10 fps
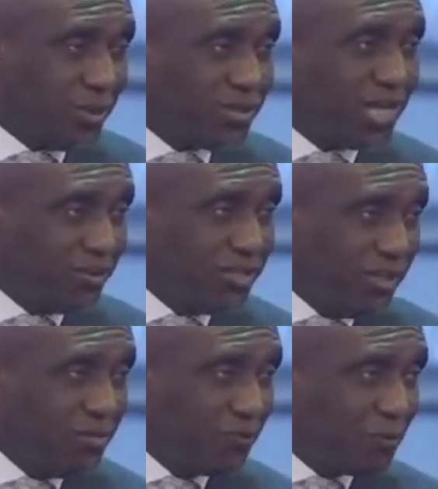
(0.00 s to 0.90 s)
Because he has
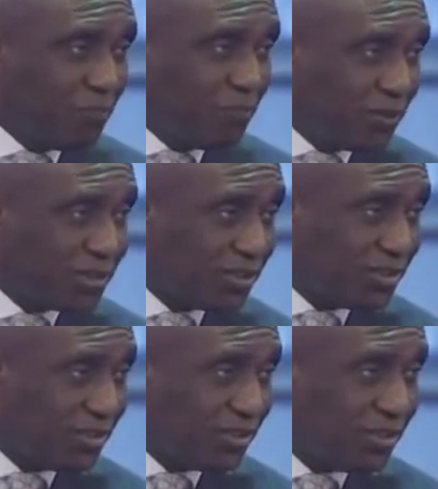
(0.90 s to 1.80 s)
redeemed you from
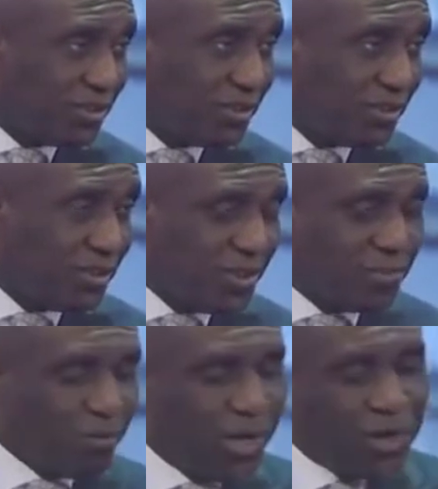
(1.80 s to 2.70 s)
poverty.
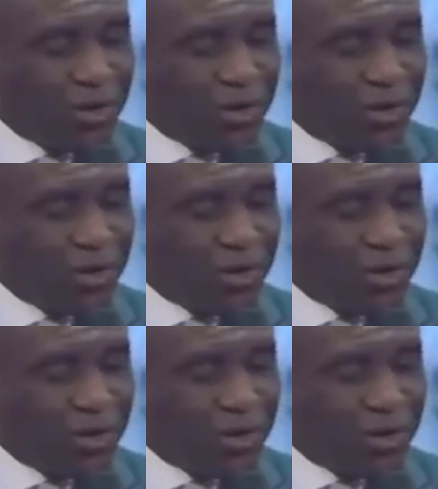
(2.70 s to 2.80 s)
But